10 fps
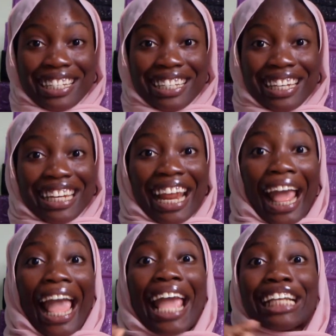in
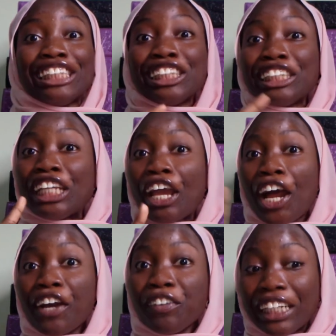
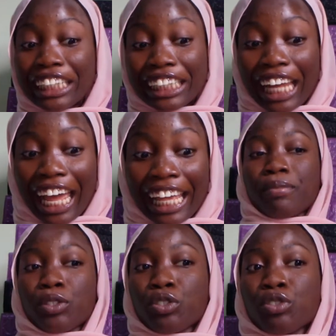engineering. Like,
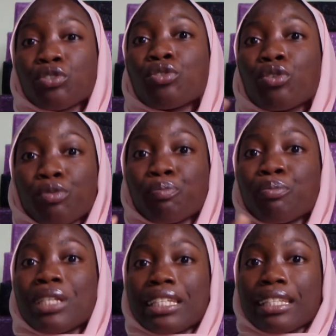you should not
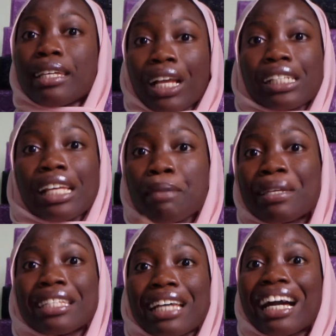miss them.
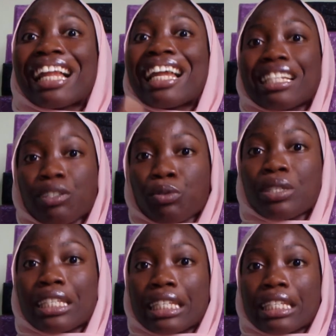Assignments and class
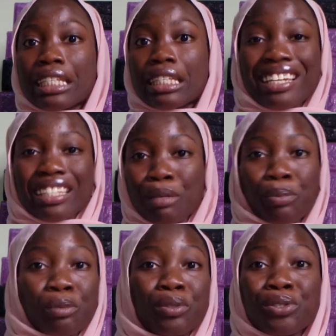quizzes, think
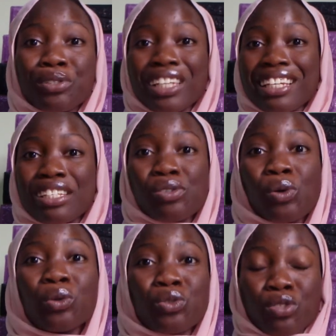probability tests,
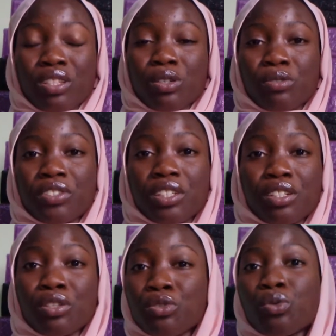all those
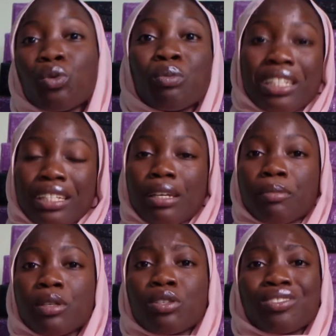stuff, don't miss them.
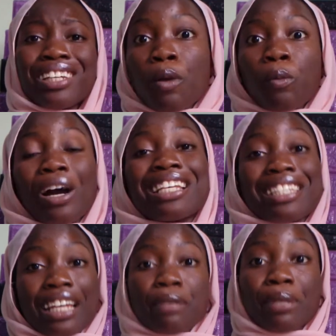Like, for
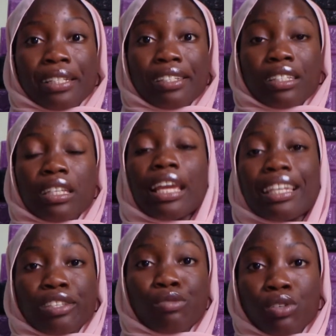assignments, take
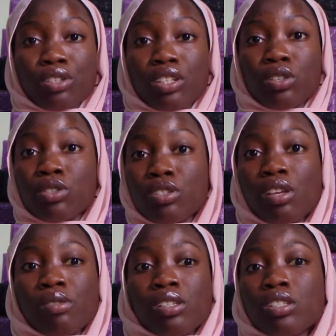it seriously, because
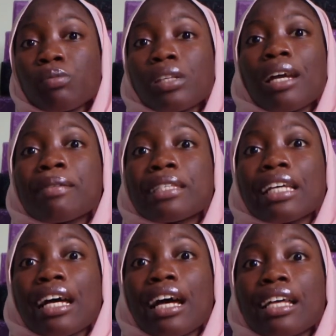sometimes
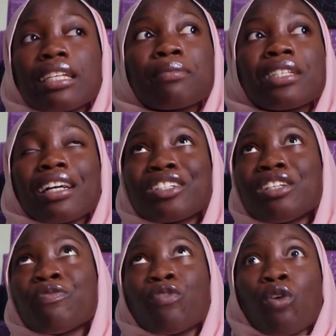assignments
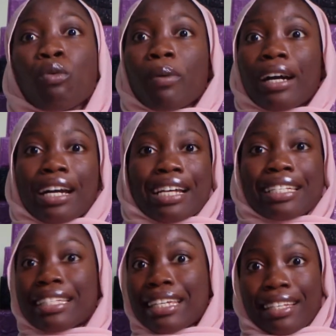actually fall back
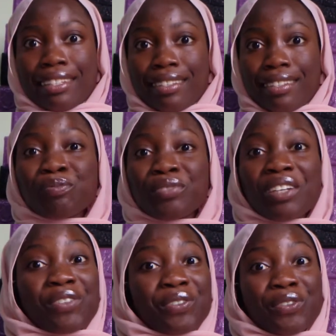as tests.
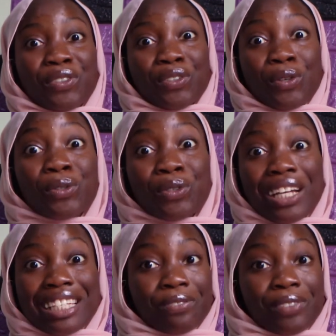If you don't do
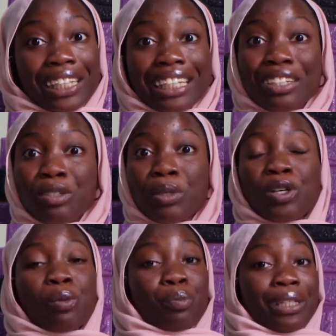assignments and then you'll be
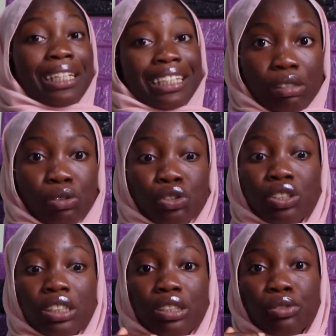complaining, you
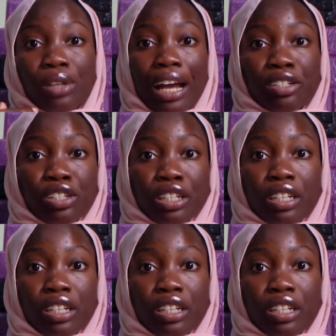just need to actually